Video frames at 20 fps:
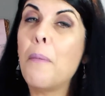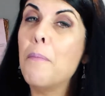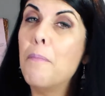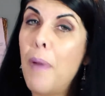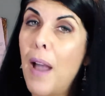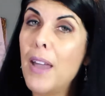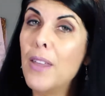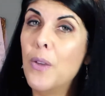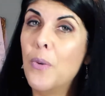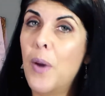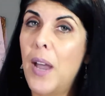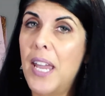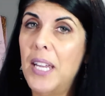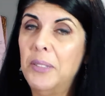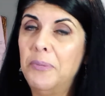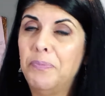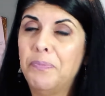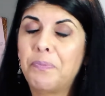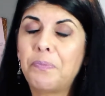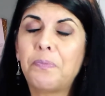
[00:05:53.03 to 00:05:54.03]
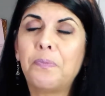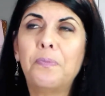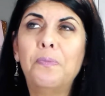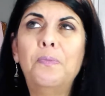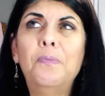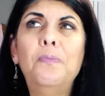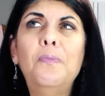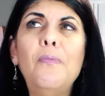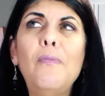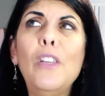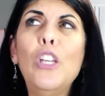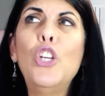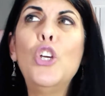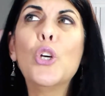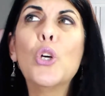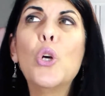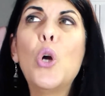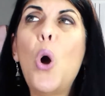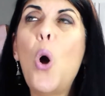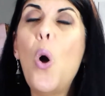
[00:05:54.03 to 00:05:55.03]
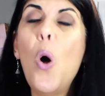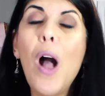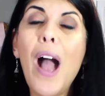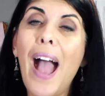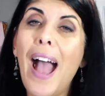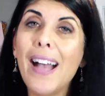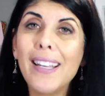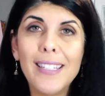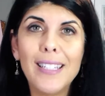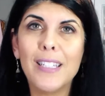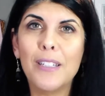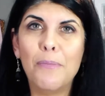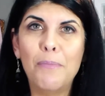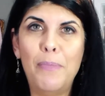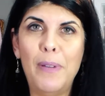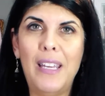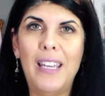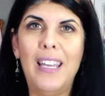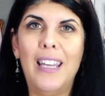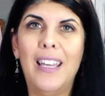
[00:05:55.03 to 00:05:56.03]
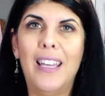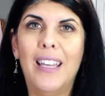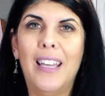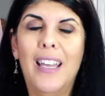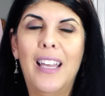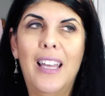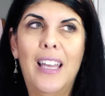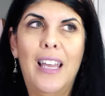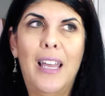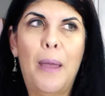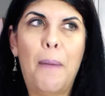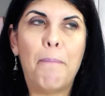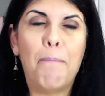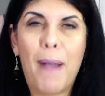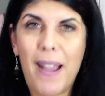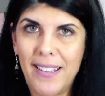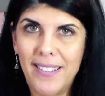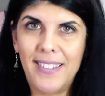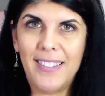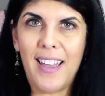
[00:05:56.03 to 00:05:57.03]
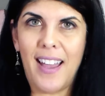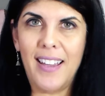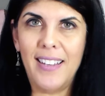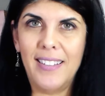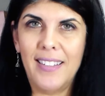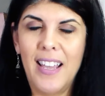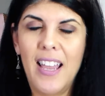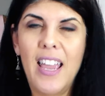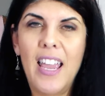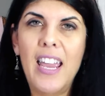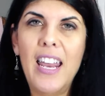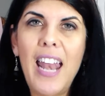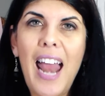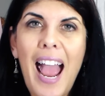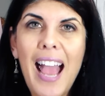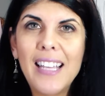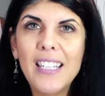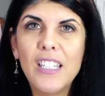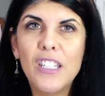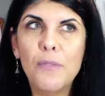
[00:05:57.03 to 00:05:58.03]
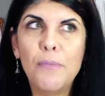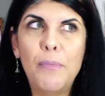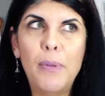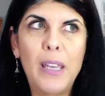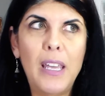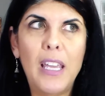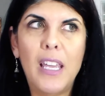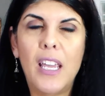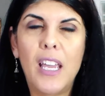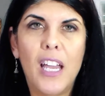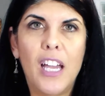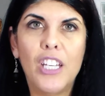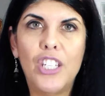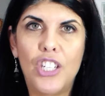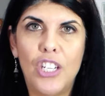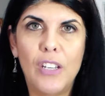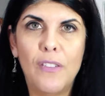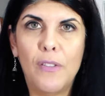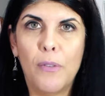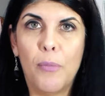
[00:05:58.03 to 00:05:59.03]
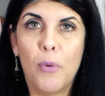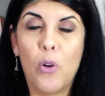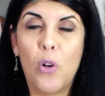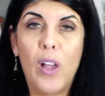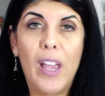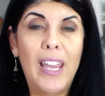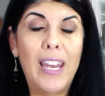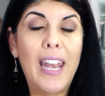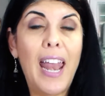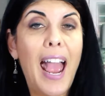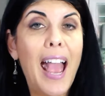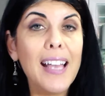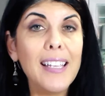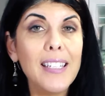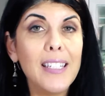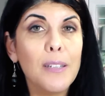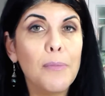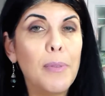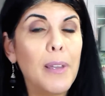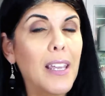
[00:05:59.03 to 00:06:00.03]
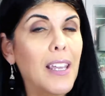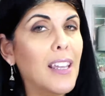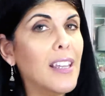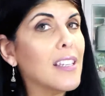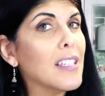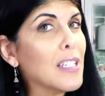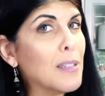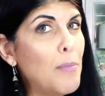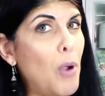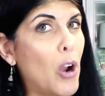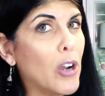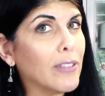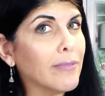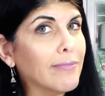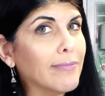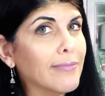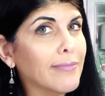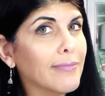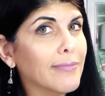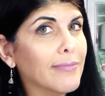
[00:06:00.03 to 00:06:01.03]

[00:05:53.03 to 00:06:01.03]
By the way, your goal has to be bite-sized. It has to be achievable. It has to be smart.